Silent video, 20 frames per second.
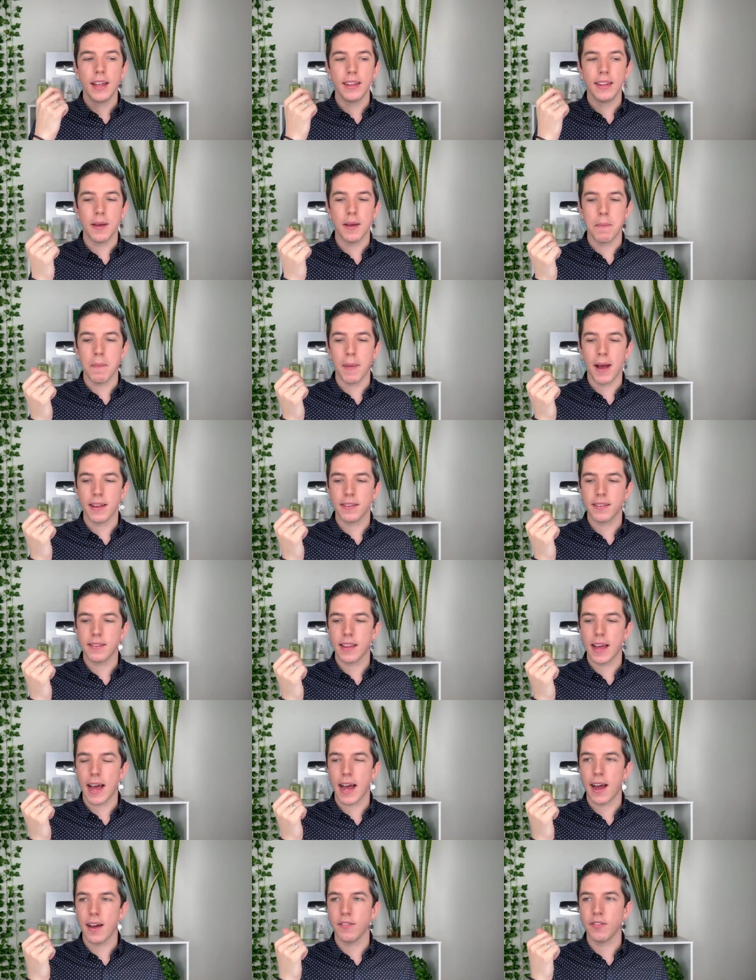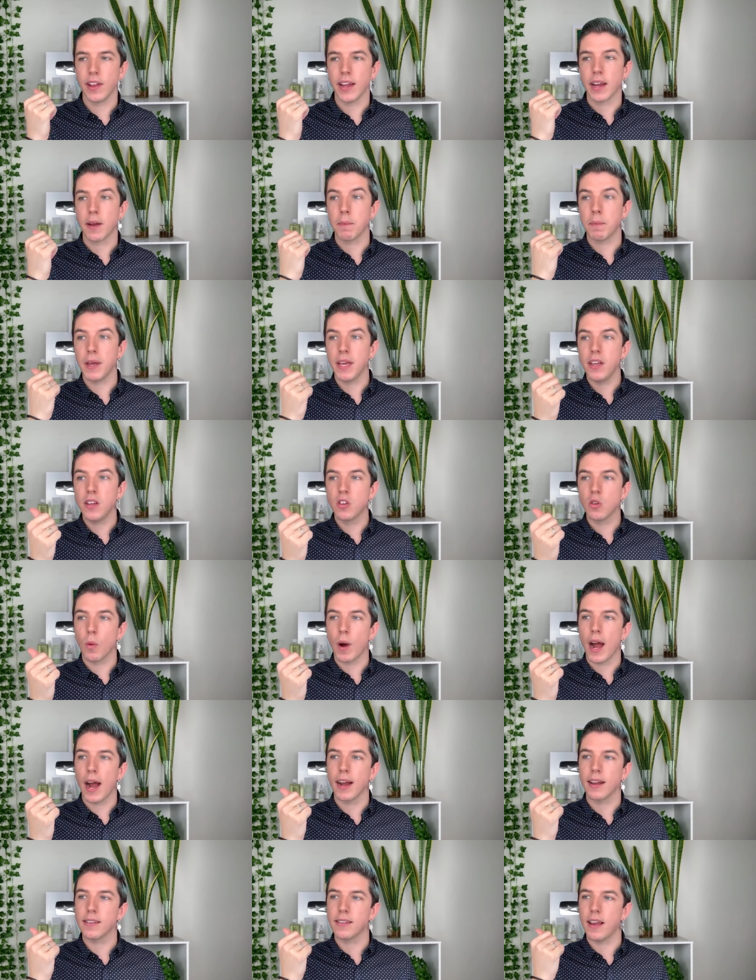lip masks that have like
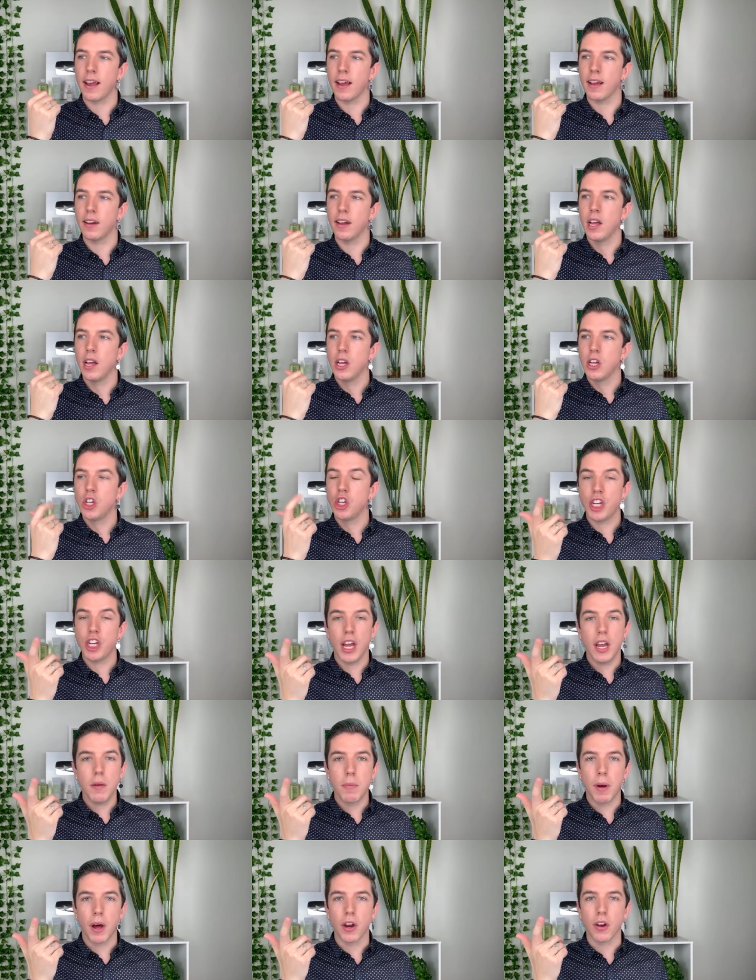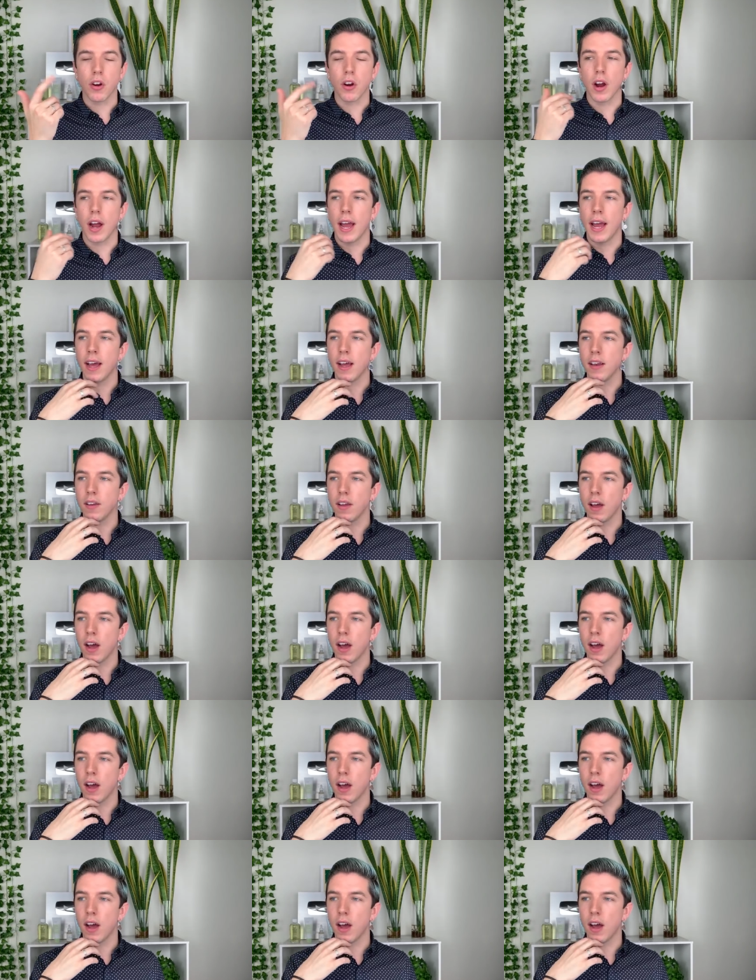beeswax and shea butter and,